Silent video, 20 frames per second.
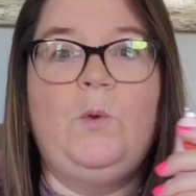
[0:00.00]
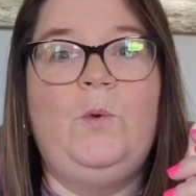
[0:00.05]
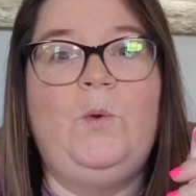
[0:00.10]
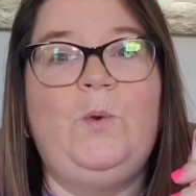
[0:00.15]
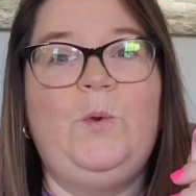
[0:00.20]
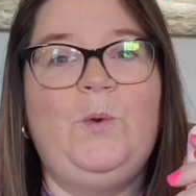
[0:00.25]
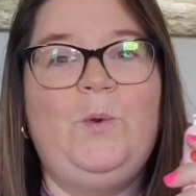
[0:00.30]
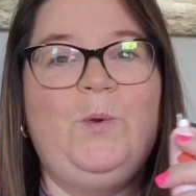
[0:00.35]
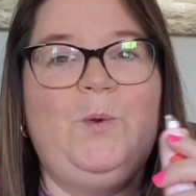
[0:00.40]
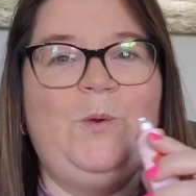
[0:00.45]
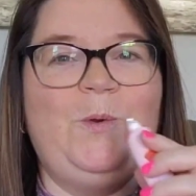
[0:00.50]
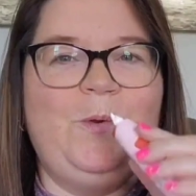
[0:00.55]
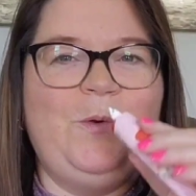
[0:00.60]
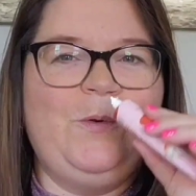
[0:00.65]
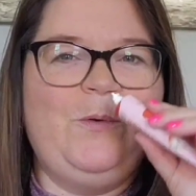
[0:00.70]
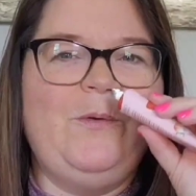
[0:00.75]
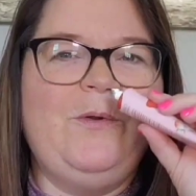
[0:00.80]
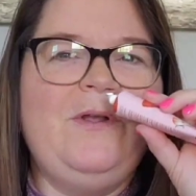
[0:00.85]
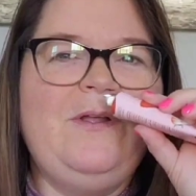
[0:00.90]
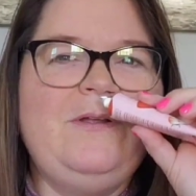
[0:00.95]

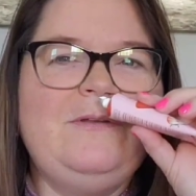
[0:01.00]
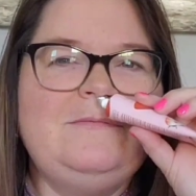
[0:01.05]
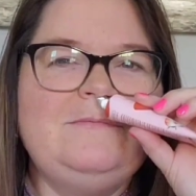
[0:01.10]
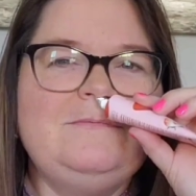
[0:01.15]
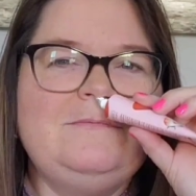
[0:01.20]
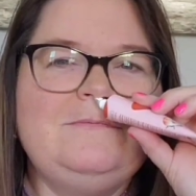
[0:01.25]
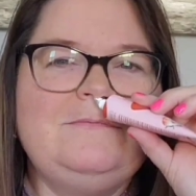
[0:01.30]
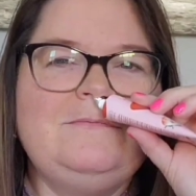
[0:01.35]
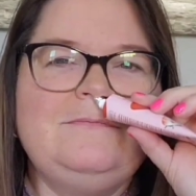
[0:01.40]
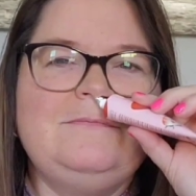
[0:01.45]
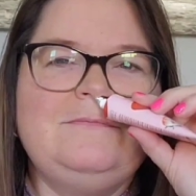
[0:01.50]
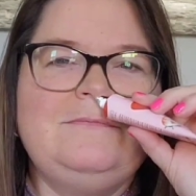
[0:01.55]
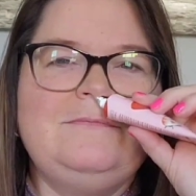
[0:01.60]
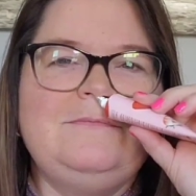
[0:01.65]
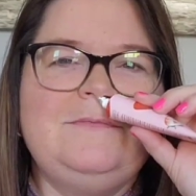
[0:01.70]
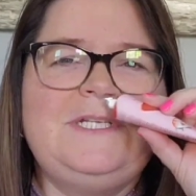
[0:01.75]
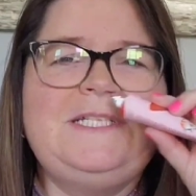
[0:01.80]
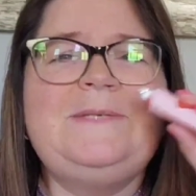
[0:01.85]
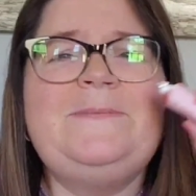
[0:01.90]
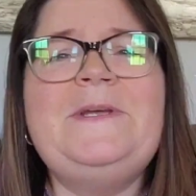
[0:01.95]
Ooh.
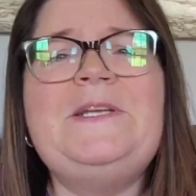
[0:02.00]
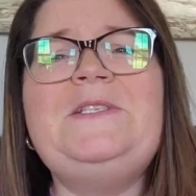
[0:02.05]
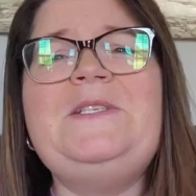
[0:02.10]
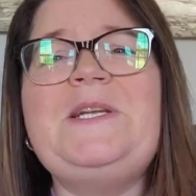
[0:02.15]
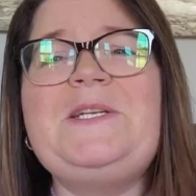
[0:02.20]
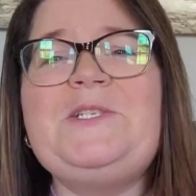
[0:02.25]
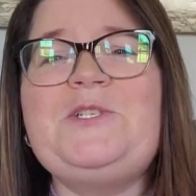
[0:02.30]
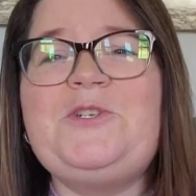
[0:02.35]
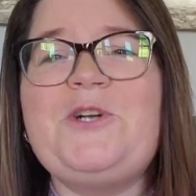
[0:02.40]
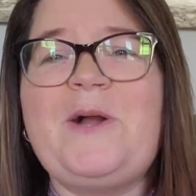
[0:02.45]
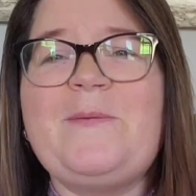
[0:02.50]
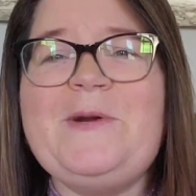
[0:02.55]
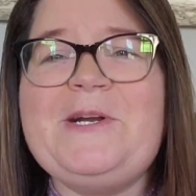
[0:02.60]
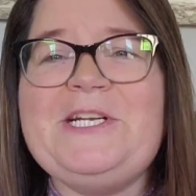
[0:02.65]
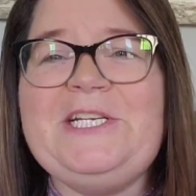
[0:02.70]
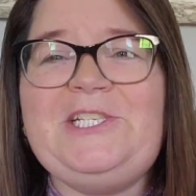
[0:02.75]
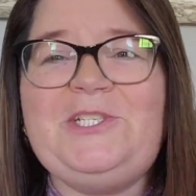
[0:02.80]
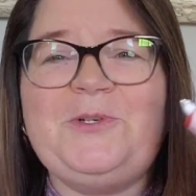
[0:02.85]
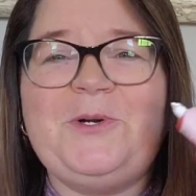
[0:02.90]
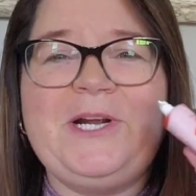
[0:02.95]
Smells like
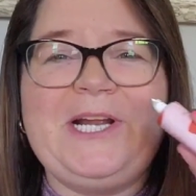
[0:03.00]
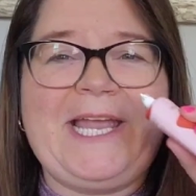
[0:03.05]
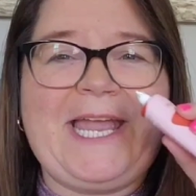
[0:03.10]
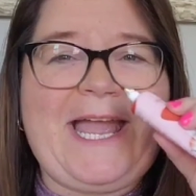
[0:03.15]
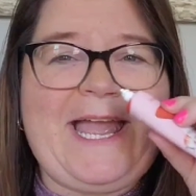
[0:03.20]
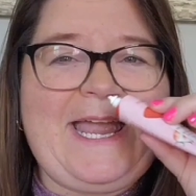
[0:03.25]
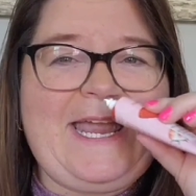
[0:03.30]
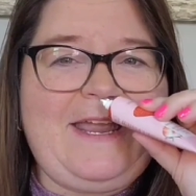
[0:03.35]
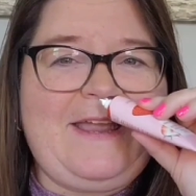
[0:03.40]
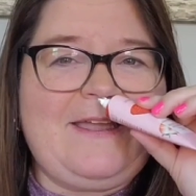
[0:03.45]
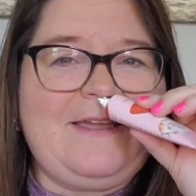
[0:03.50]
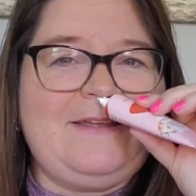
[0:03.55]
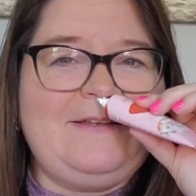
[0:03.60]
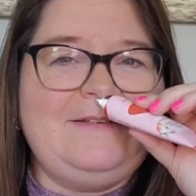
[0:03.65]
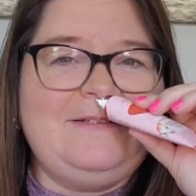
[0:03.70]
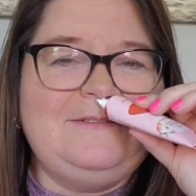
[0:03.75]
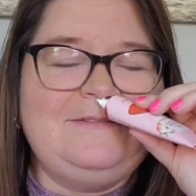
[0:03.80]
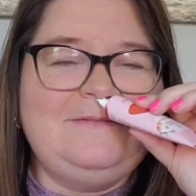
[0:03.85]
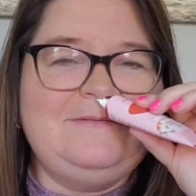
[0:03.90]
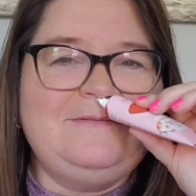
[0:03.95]
strawberry
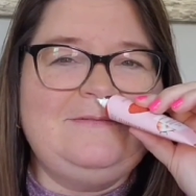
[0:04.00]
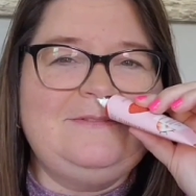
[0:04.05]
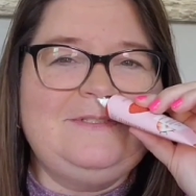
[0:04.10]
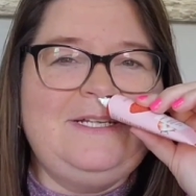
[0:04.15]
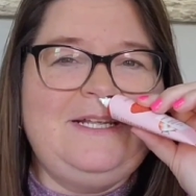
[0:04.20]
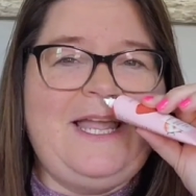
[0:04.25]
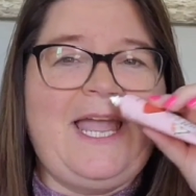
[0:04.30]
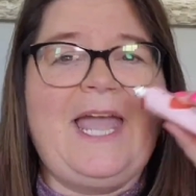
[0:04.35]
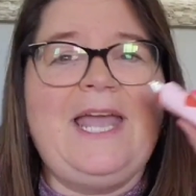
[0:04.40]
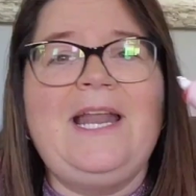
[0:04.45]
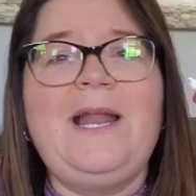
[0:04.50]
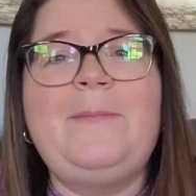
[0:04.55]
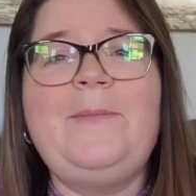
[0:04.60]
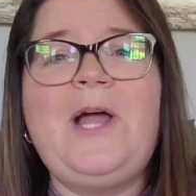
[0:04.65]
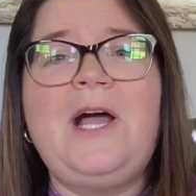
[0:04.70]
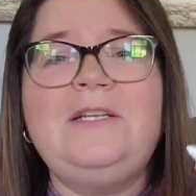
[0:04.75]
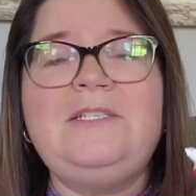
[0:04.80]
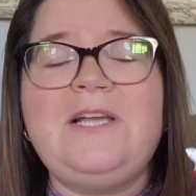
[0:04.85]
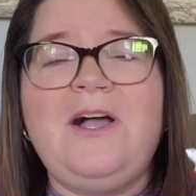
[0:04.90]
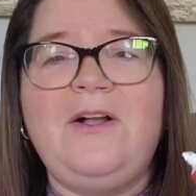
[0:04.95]
shortcake. And I'm
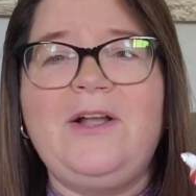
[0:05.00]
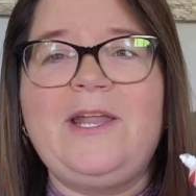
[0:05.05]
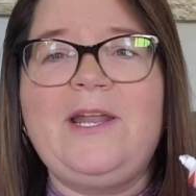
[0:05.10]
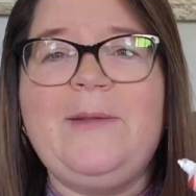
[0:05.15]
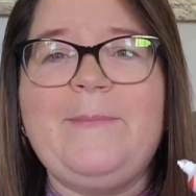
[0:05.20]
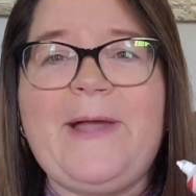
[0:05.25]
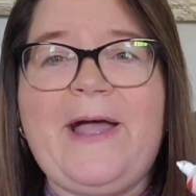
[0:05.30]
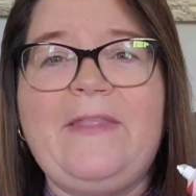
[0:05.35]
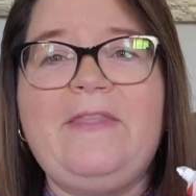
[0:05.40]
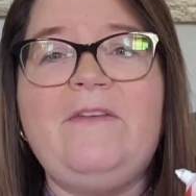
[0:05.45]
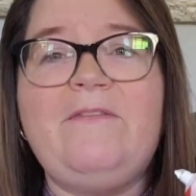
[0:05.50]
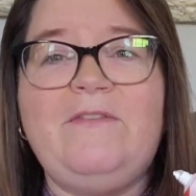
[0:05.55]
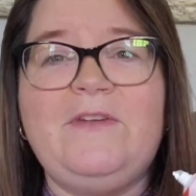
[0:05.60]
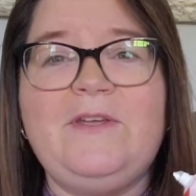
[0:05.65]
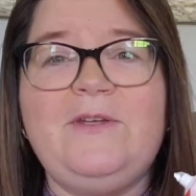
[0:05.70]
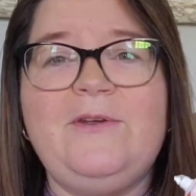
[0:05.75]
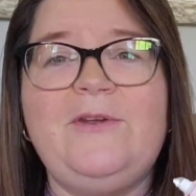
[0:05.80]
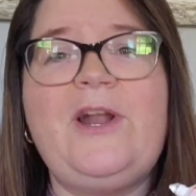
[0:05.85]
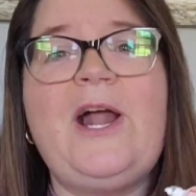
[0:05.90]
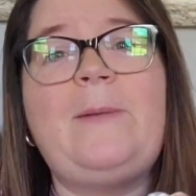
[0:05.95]
not talking about the
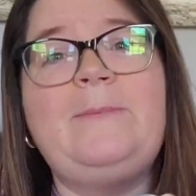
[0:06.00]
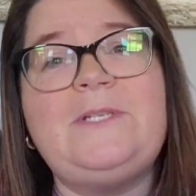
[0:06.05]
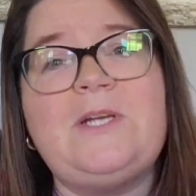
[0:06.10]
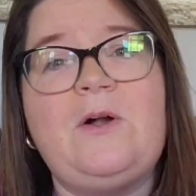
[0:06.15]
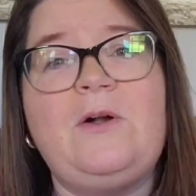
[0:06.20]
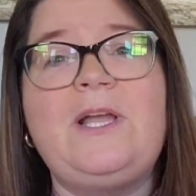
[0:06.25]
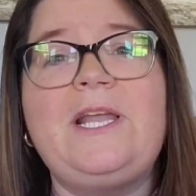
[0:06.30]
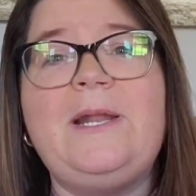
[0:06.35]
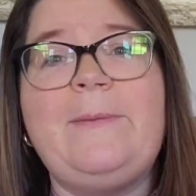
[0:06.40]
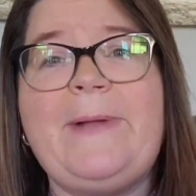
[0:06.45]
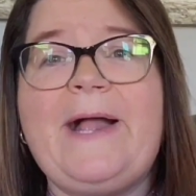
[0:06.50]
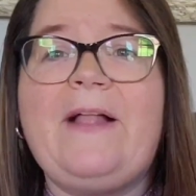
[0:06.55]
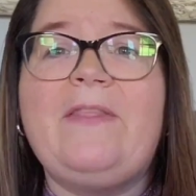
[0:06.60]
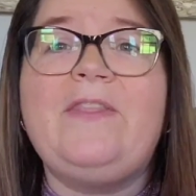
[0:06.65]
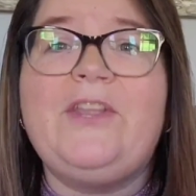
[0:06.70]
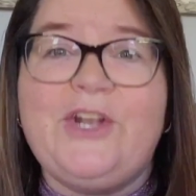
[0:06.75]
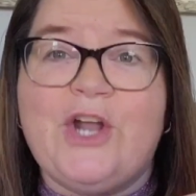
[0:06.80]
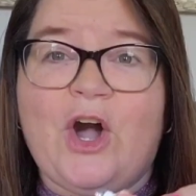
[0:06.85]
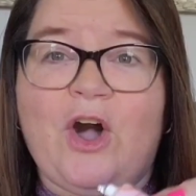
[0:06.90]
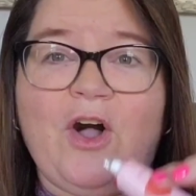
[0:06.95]
food. I'm talking
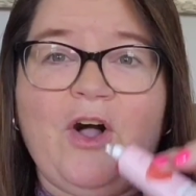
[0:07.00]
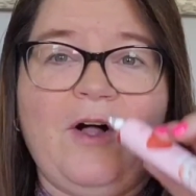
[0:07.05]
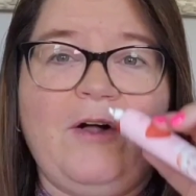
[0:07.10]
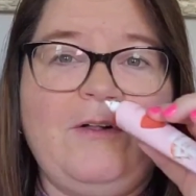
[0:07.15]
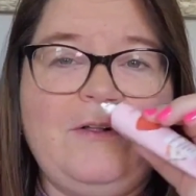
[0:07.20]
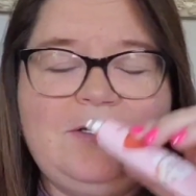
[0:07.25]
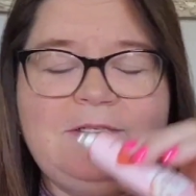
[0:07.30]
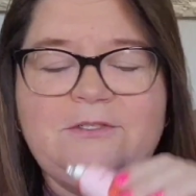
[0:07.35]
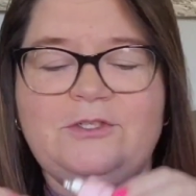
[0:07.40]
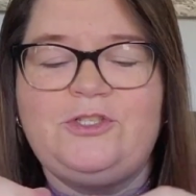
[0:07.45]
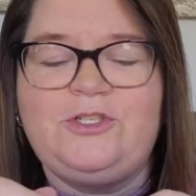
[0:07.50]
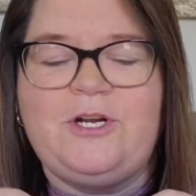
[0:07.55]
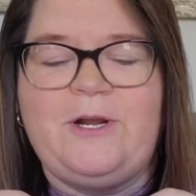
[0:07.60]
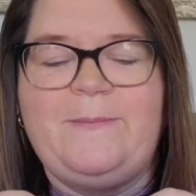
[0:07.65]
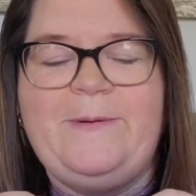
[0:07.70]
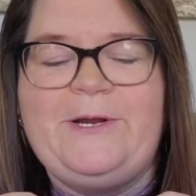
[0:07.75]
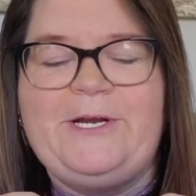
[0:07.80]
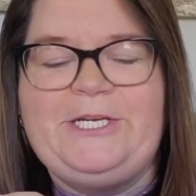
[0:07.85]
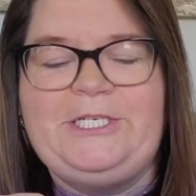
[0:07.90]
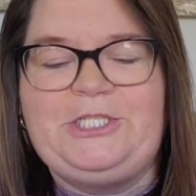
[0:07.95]
about the doll.
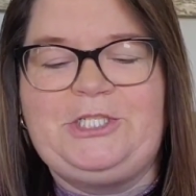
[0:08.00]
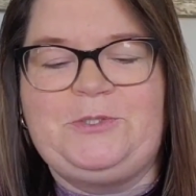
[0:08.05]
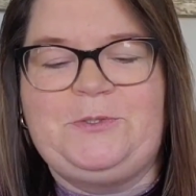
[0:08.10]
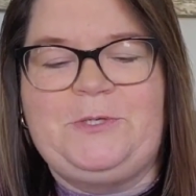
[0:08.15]
Strawberry